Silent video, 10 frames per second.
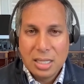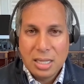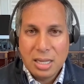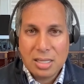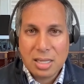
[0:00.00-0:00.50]

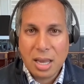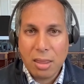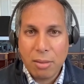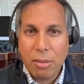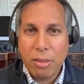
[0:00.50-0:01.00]
is
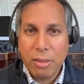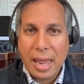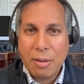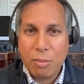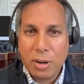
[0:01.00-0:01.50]
th-
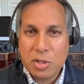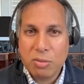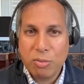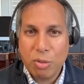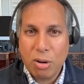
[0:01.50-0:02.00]
that
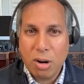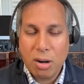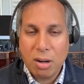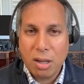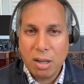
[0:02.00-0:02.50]

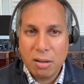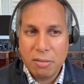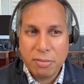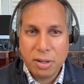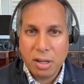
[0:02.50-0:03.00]
reservoir of